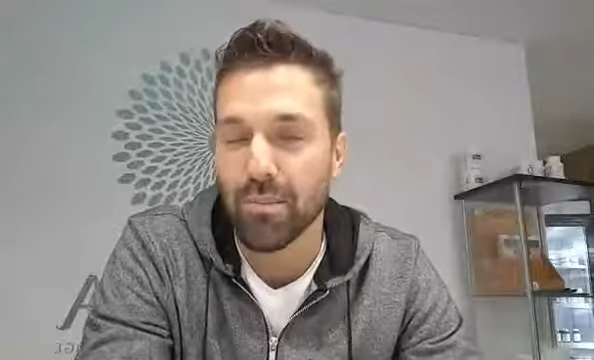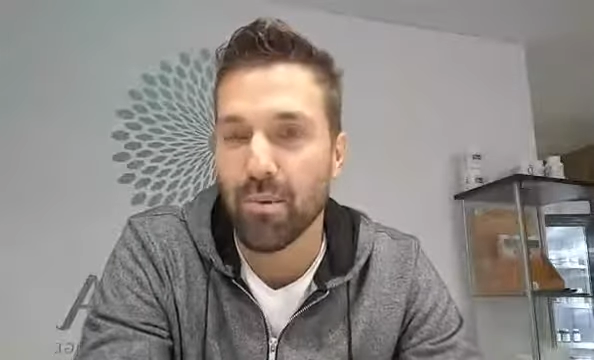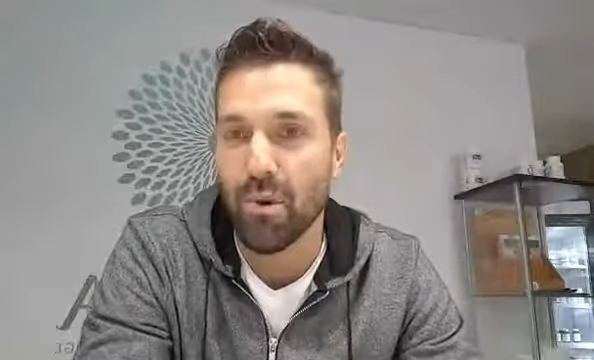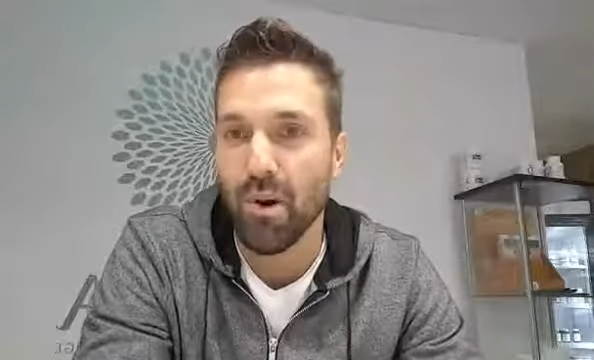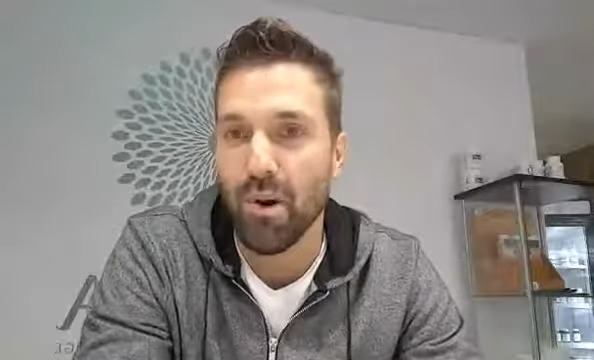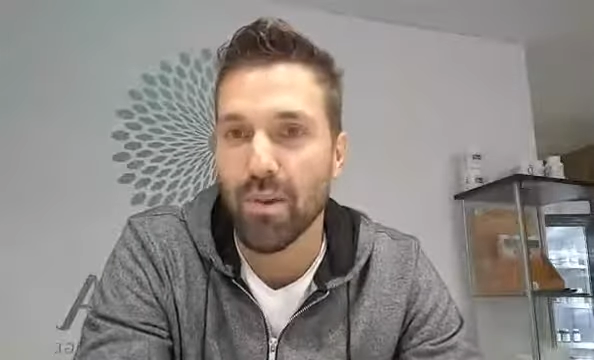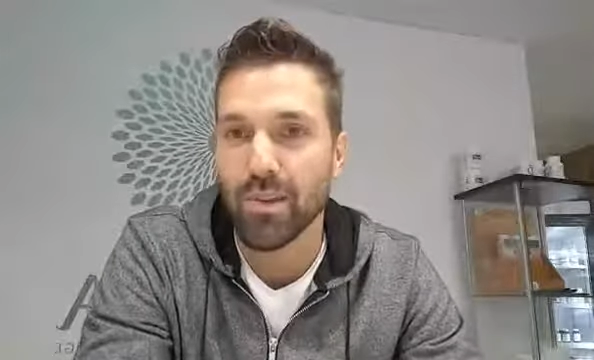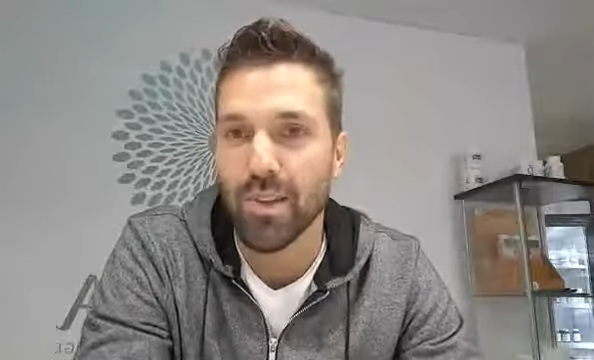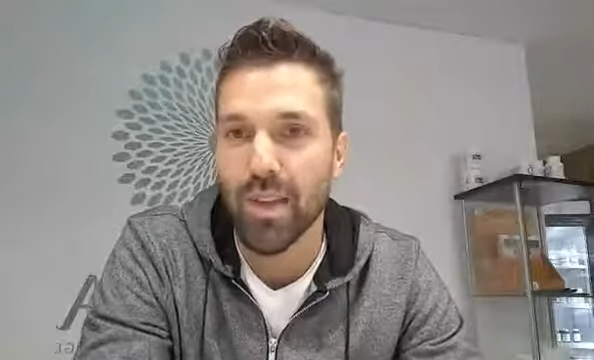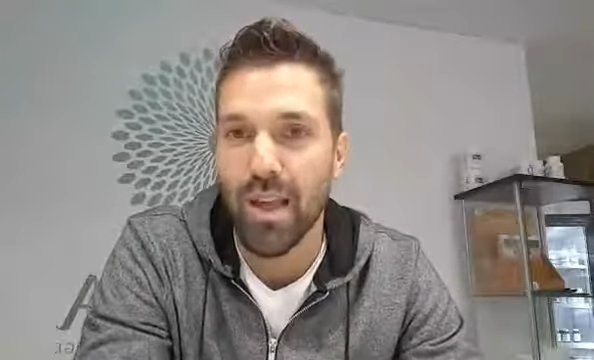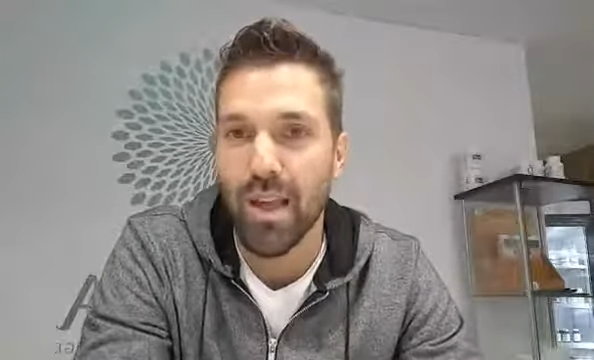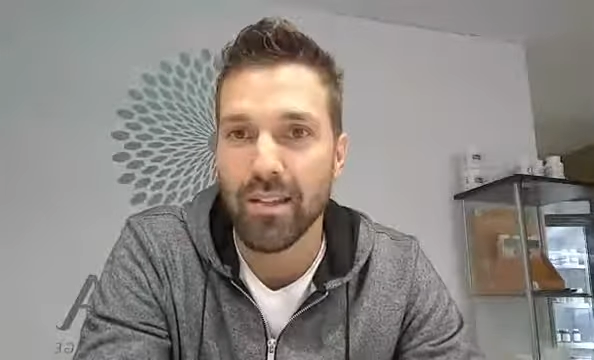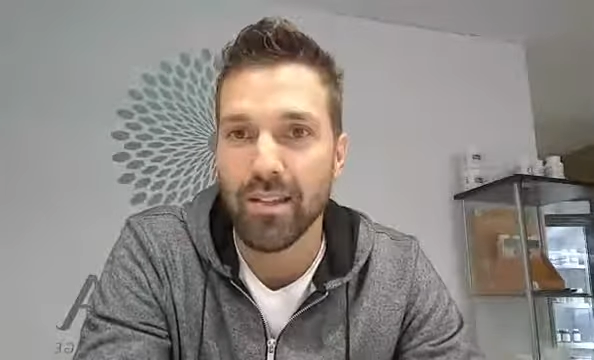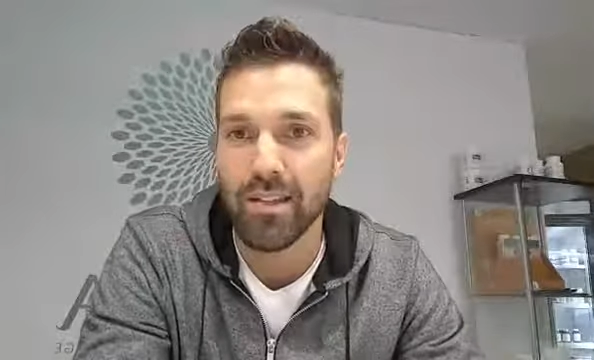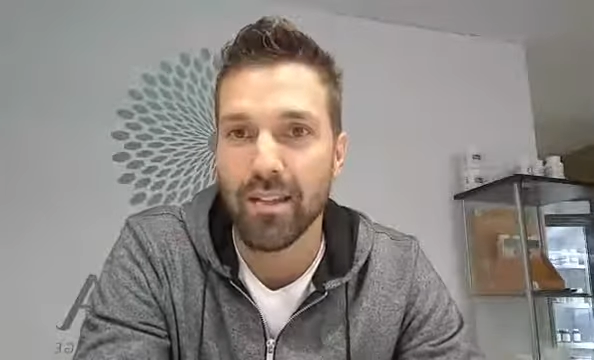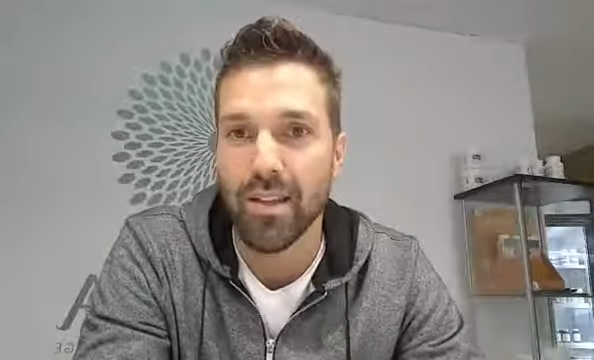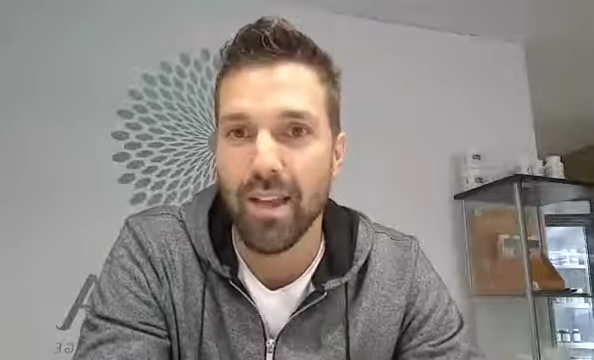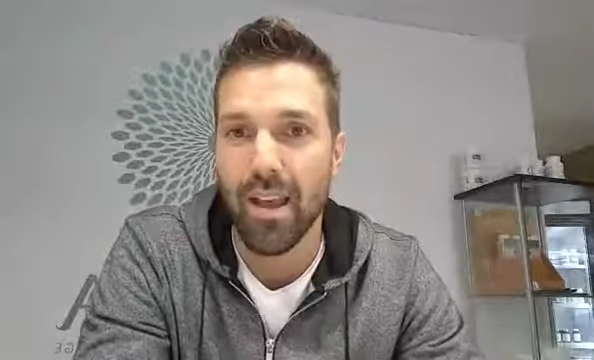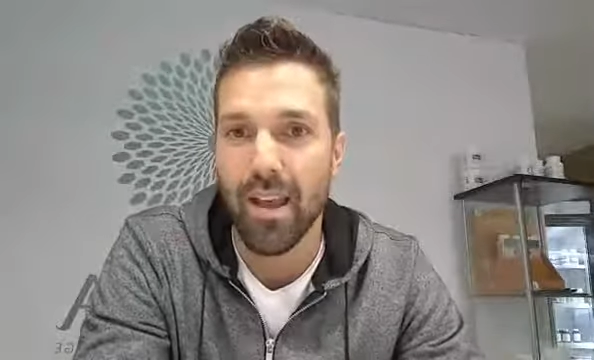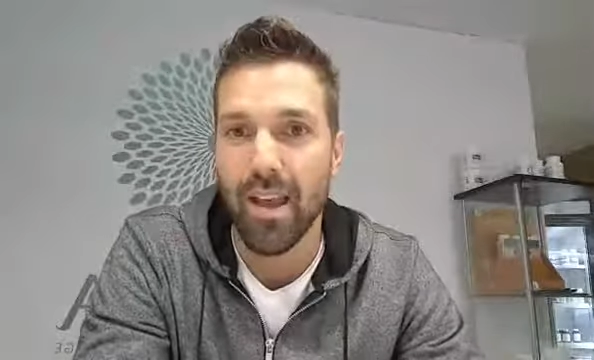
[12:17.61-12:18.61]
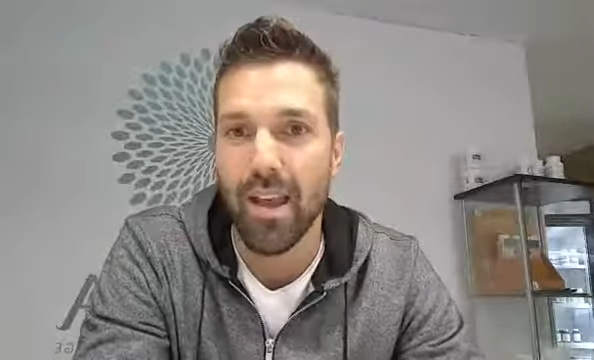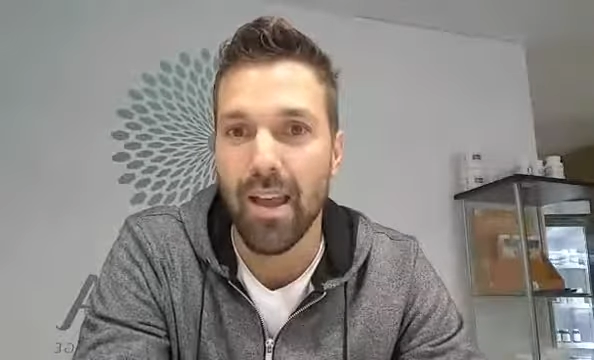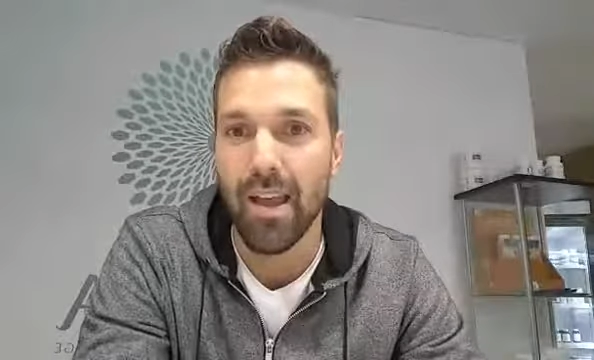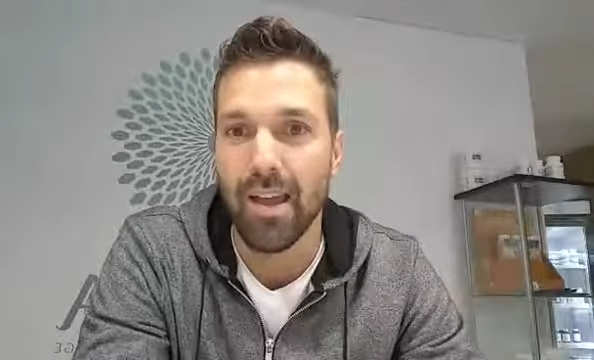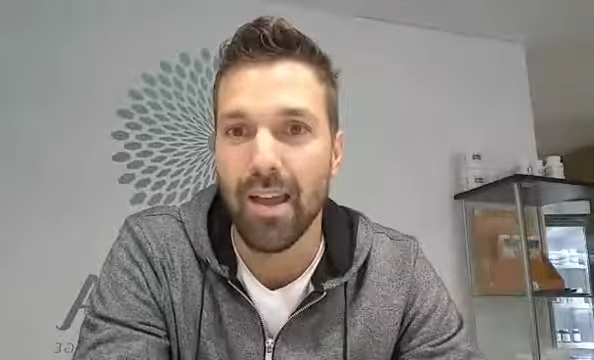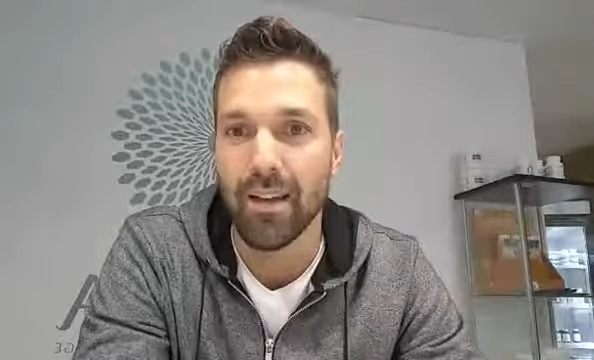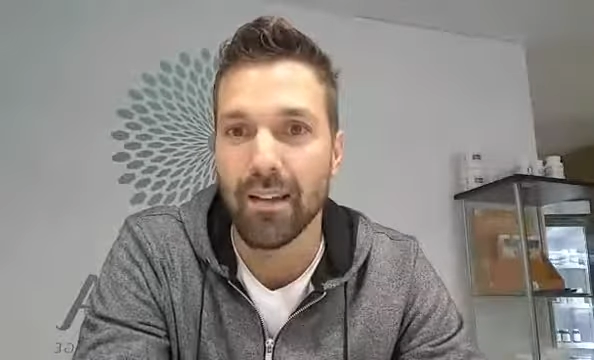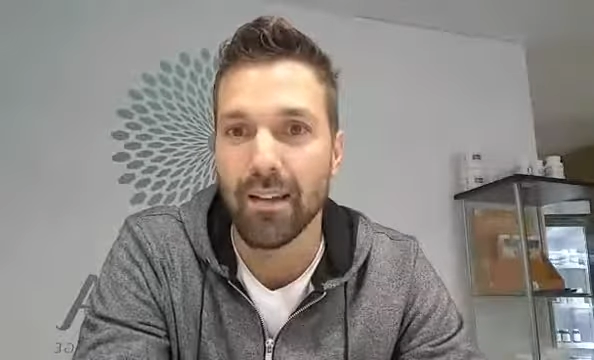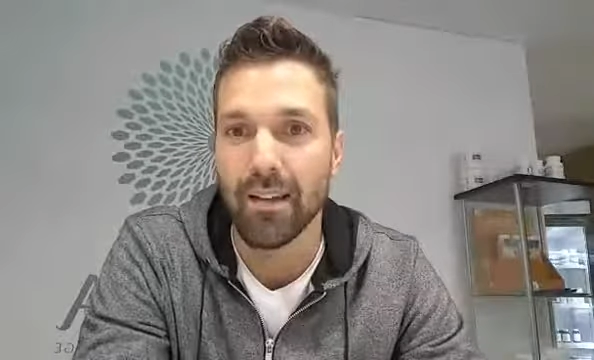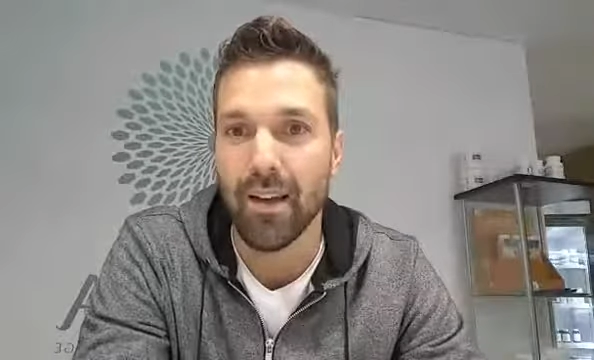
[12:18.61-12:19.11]
process,
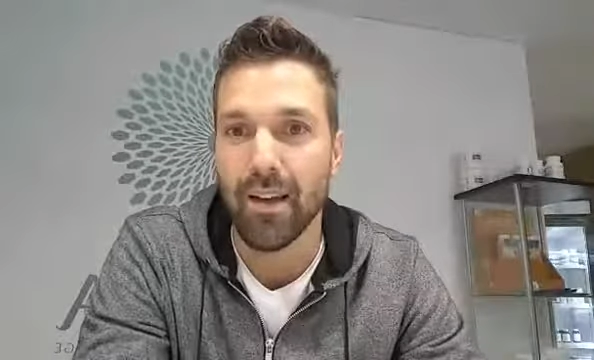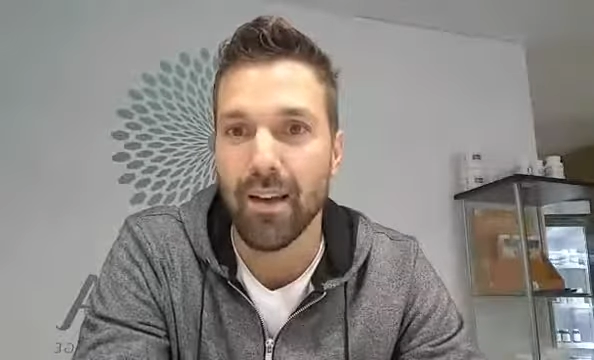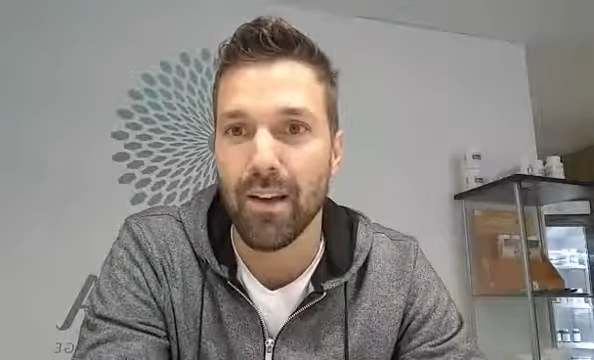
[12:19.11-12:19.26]
and